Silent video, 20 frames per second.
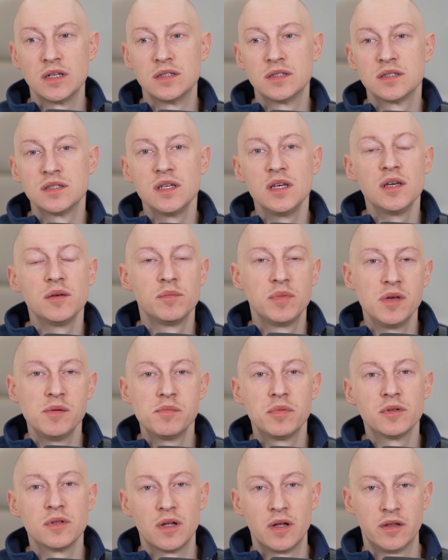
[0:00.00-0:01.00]
and seeing
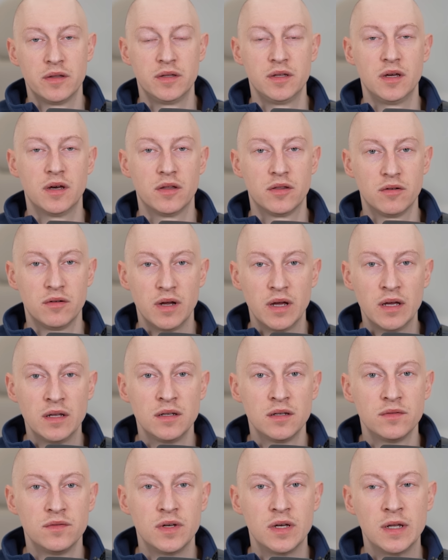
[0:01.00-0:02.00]
people on the other end
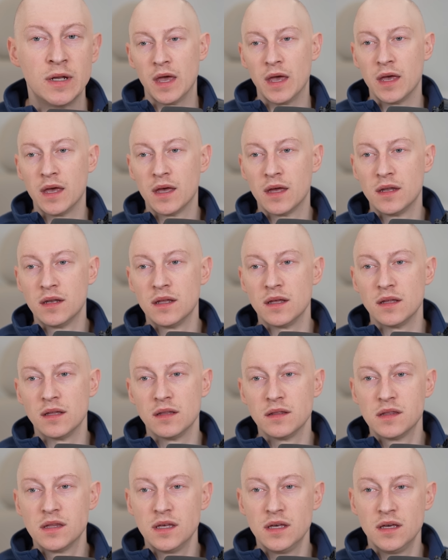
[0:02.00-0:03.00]
of it. And
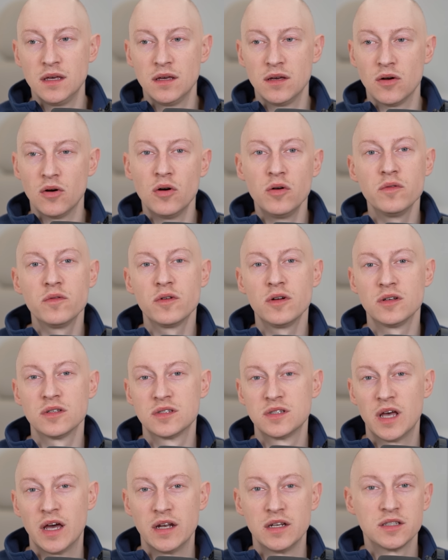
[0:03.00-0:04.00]
the overall
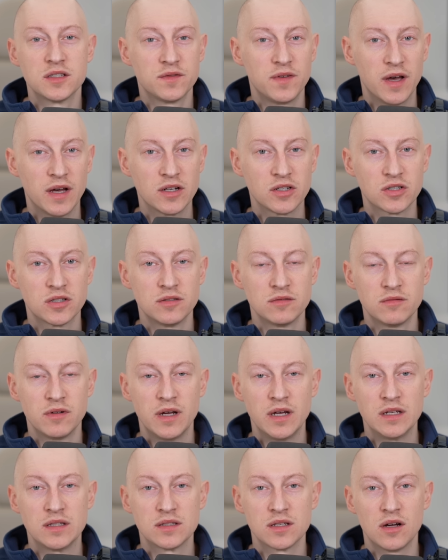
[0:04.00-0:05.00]
satisfaction
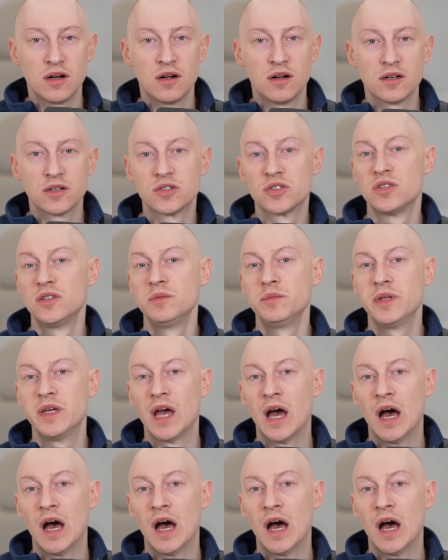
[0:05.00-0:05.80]
rates are extremely